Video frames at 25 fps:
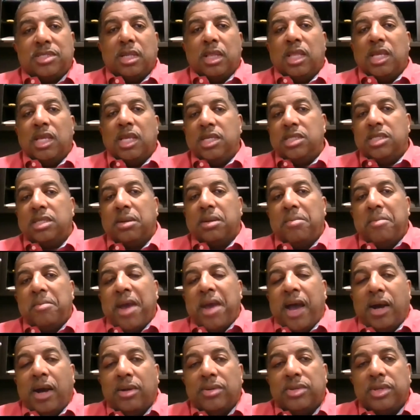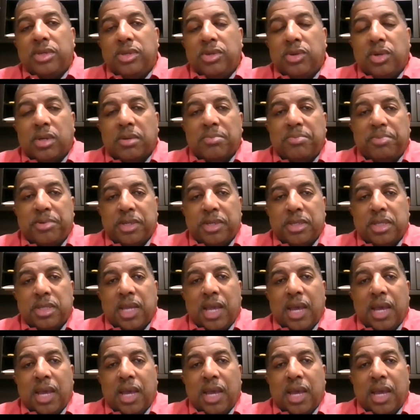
the least amount you can put